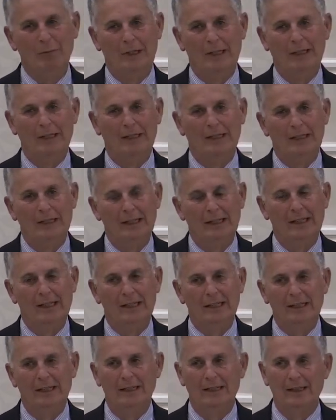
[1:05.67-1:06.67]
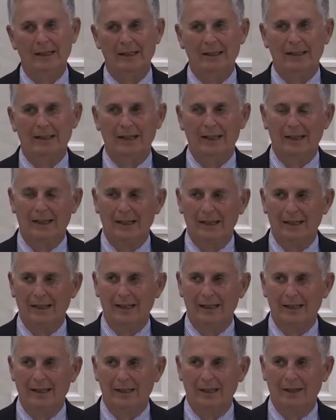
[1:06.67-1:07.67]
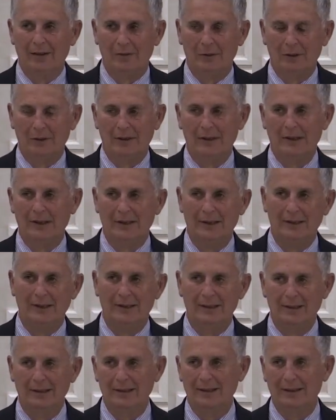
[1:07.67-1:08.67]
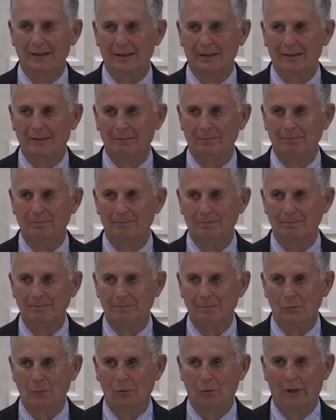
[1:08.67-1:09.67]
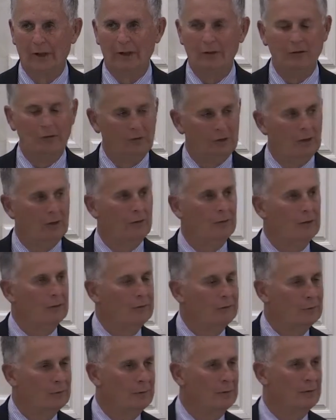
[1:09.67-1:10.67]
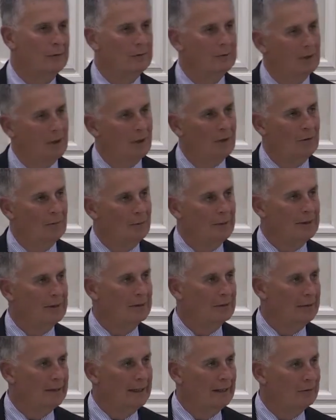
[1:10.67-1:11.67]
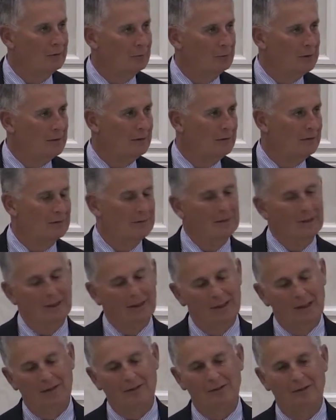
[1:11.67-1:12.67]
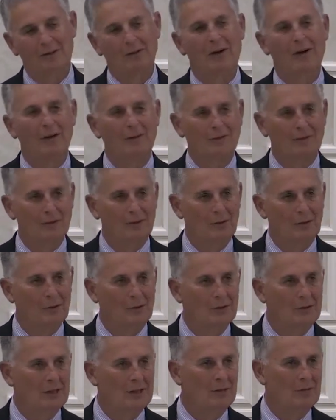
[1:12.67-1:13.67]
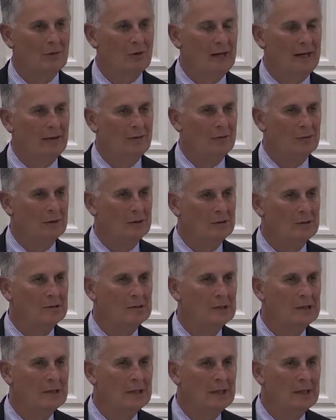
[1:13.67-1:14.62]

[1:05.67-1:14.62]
but I, I really um, want to share this with all of my classmates, actually, all of our Notre Dame graduates,